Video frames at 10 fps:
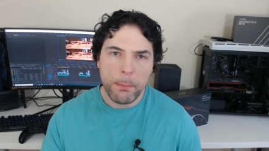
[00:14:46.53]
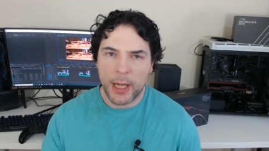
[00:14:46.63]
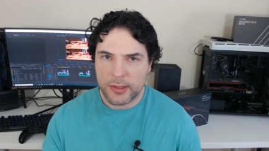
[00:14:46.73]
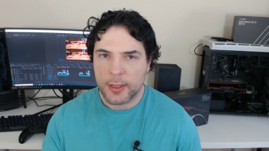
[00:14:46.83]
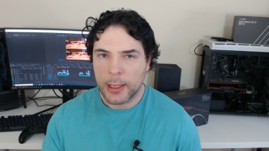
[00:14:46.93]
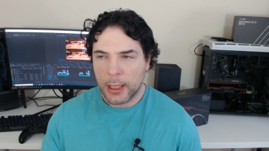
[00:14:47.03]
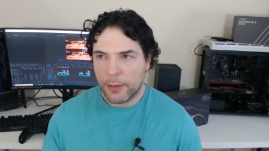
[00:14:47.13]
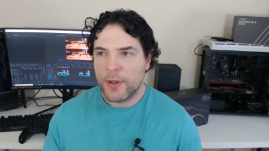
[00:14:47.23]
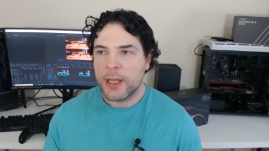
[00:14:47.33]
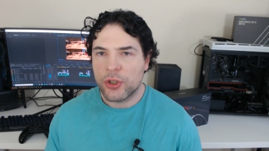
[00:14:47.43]
But
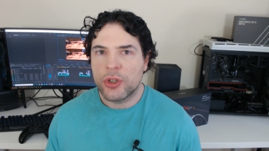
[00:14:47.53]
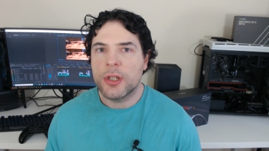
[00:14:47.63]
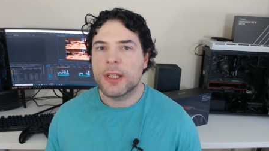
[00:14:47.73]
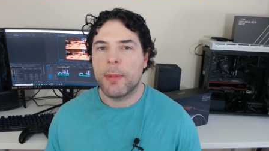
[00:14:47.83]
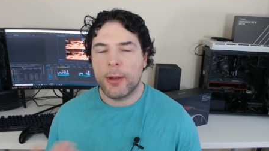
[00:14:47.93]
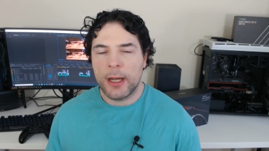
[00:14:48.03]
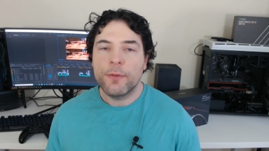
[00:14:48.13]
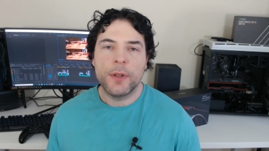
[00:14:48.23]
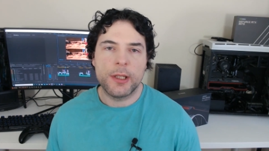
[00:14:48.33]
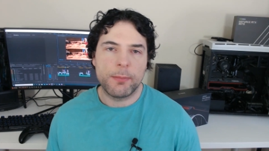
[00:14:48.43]
I think that's just about
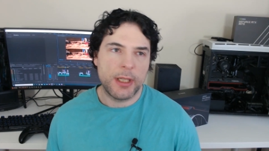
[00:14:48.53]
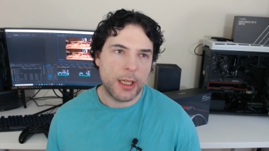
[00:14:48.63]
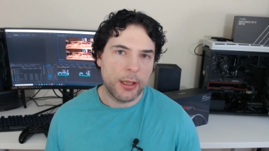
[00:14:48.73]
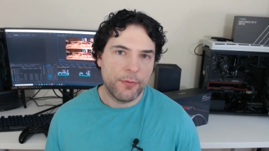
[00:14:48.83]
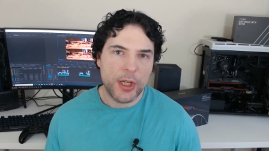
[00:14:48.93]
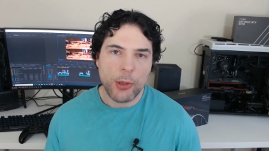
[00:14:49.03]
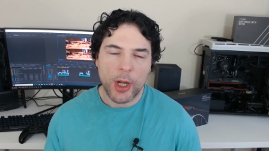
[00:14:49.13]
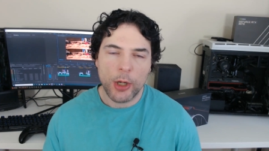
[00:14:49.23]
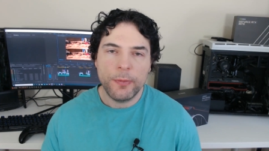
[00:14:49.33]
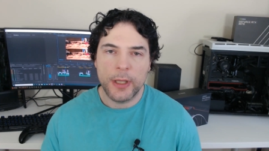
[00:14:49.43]
it for this particular video.
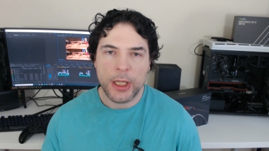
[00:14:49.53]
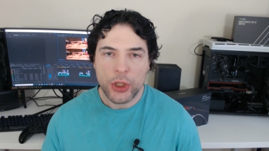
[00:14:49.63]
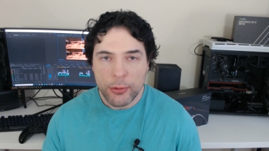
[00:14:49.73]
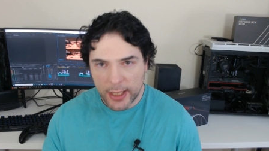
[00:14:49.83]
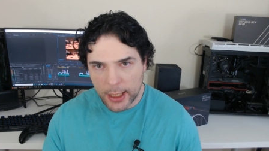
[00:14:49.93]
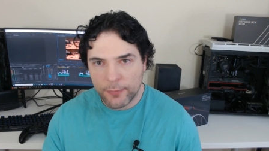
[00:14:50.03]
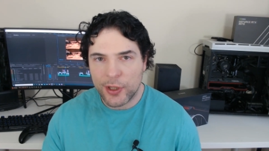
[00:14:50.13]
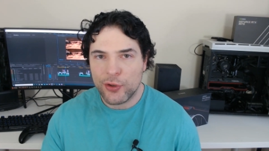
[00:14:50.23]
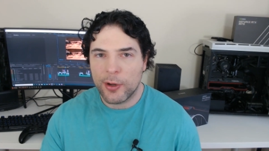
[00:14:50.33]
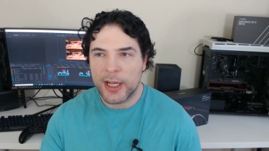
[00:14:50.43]
Hopefully you have
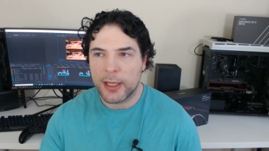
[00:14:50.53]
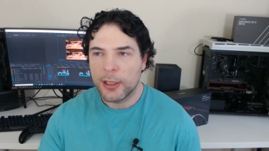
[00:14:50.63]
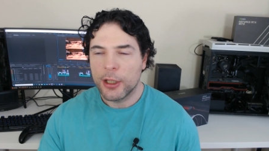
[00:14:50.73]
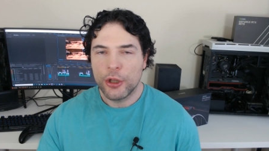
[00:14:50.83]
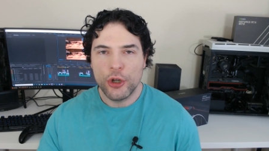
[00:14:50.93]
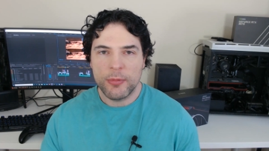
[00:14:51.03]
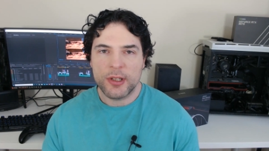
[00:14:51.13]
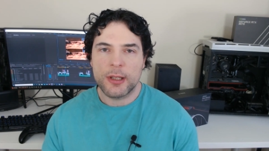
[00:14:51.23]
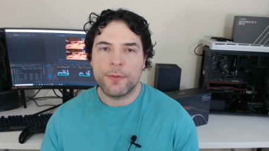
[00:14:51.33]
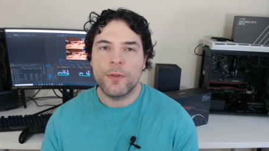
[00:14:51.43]
enjoyed it. The
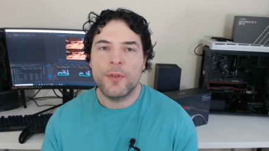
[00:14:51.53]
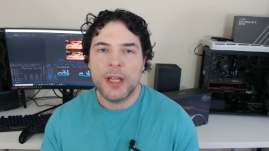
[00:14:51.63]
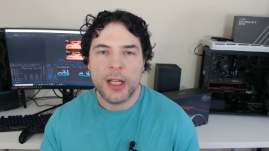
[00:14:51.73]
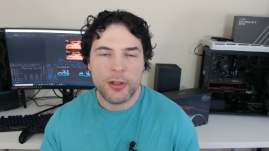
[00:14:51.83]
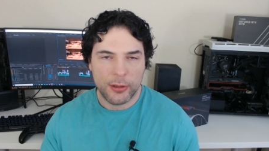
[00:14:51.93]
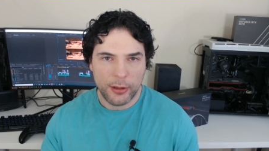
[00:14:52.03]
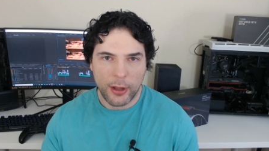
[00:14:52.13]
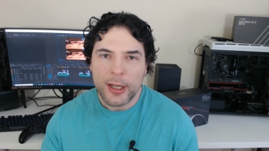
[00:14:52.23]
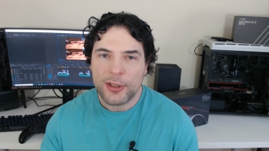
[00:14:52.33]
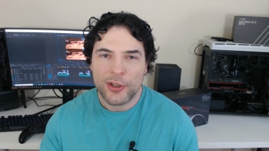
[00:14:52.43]
normal stuff if you did,
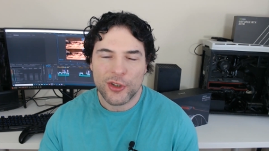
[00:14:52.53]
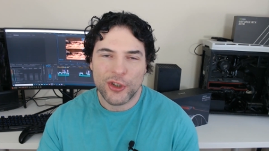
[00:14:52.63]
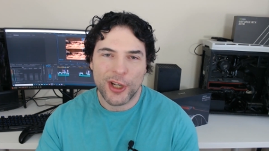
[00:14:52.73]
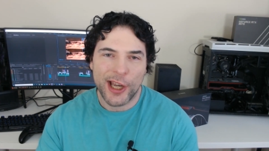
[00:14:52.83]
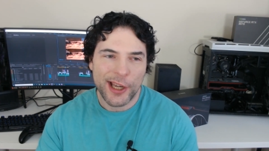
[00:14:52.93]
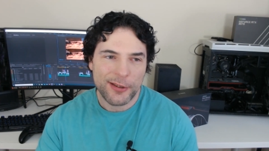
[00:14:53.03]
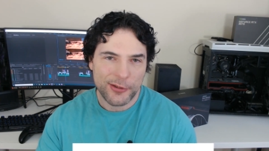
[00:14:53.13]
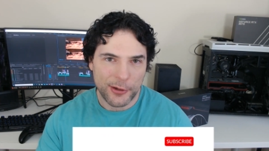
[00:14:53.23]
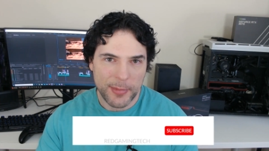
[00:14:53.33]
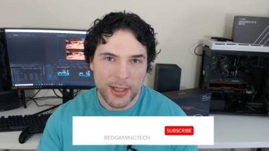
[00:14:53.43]
like, share,
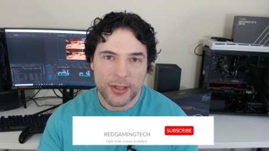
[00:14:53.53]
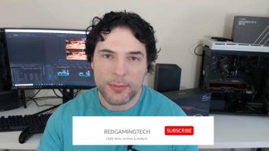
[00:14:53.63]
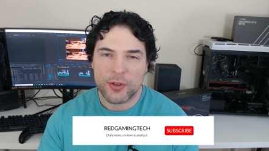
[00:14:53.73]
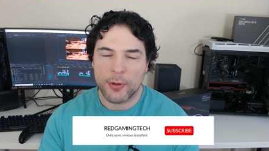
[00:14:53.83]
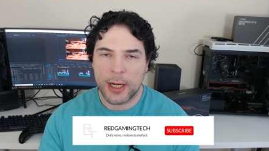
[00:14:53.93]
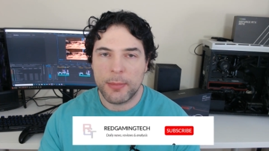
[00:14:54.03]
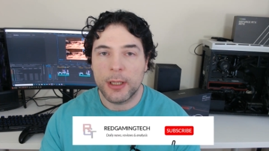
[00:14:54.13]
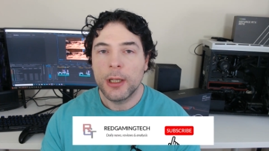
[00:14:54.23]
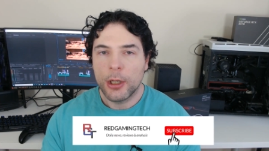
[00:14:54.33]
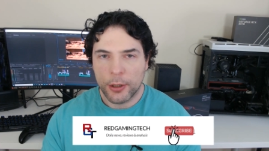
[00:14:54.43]
comment and subscribe.
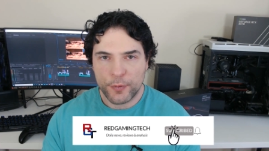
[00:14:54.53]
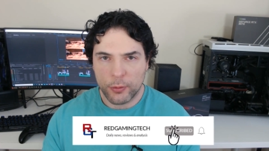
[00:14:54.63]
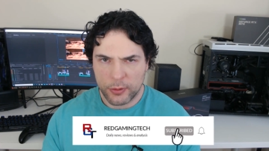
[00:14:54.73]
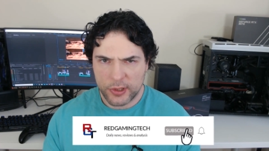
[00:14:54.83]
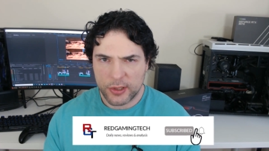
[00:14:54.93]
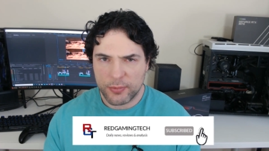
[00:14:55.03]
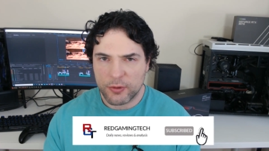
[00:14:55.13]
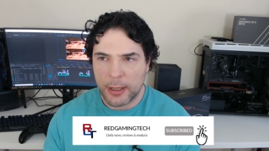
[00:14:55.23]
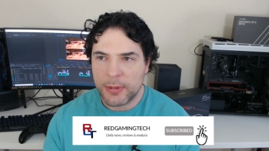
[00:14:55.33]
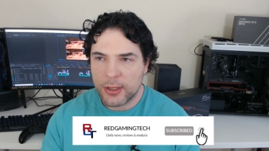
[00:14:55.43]
And of course,
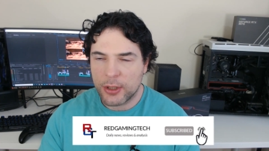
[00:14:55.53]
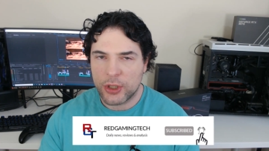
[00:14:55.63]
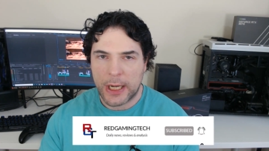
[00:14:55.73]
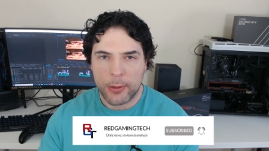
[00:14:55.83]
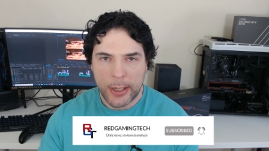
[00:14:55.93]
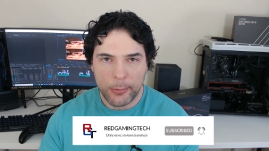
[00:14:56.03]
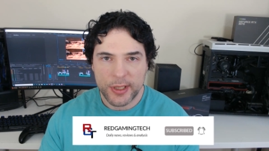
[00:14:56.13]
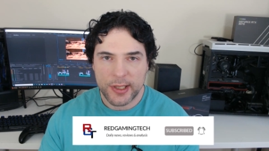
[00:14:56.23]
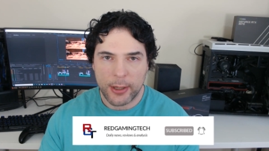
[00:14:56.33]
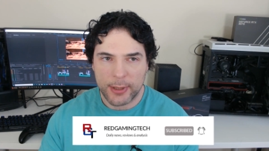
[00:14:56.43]
subscribing to the channel
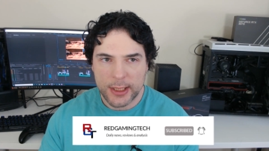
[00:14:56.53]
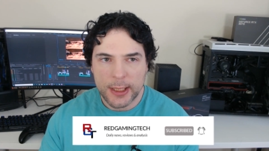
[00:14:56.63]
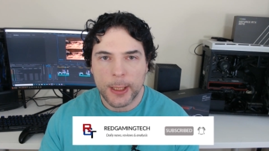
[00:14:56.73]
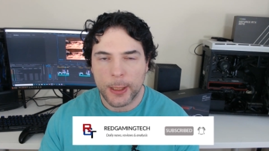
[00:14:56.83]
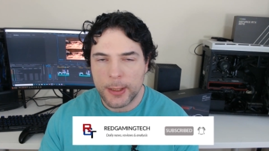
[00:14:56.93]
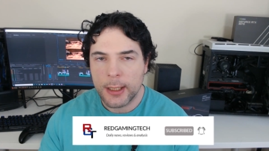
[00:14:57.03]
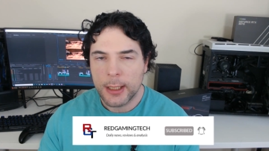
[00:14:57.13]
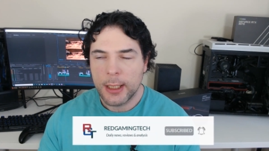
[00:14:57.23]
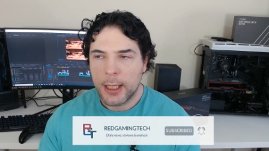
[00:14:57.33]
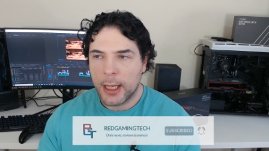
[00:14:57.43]
helps us out a ton.
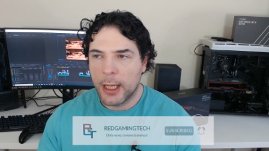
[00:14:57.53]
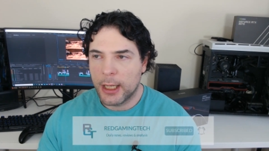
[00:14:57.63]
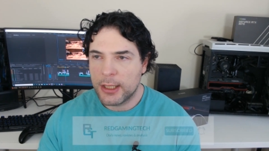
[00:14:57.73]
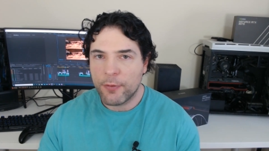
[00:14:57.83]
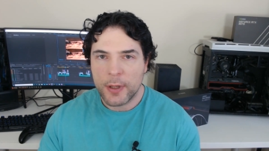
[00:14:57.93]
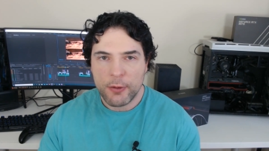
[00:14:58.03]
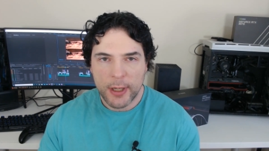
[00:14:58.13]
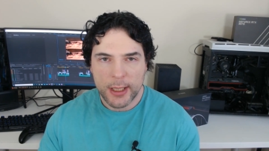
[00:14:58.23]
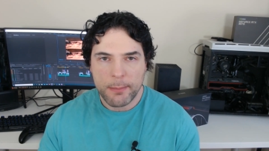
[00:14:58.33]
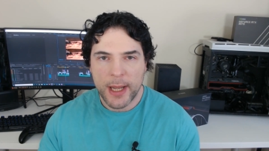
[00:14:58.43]
Uh, definitely
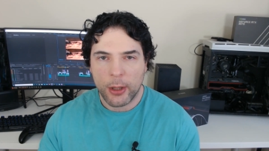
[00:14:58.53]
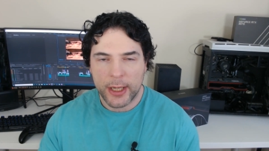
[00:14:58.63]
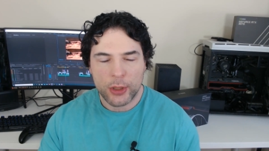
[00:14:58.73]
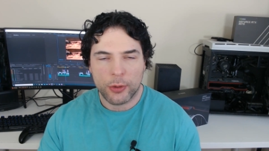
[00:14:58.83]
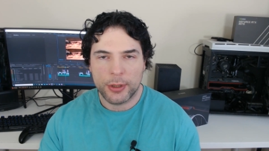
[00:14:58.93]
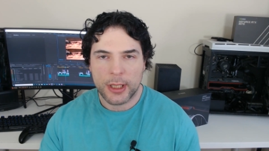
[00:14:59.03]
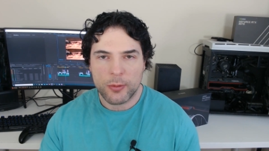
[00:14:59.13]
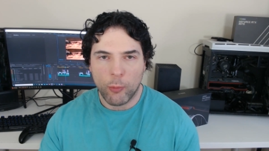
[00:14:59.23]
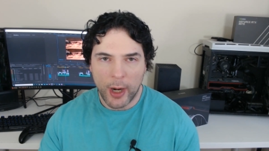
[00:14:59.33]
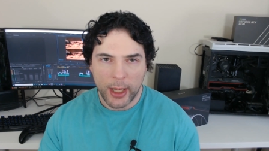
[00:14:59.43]
ring the bell icon
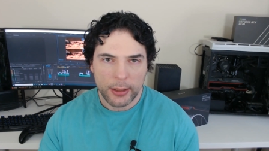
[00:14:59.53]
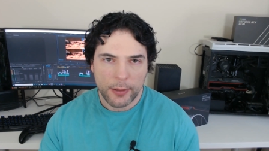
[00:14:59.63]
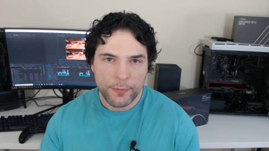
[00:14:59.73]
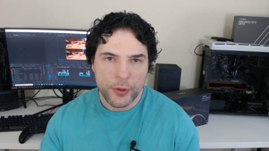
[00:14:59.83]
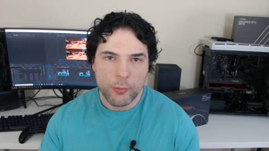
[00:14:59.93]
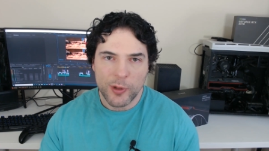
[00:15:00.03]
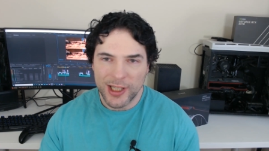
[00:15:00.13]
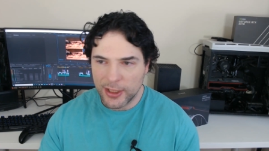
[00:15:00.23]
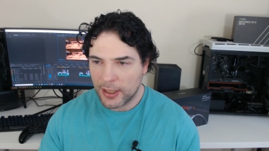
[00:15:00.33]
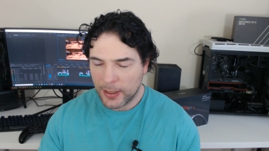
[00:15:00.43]
as well if you
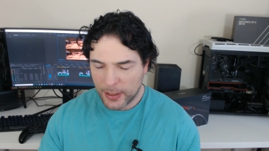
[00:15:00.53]
would.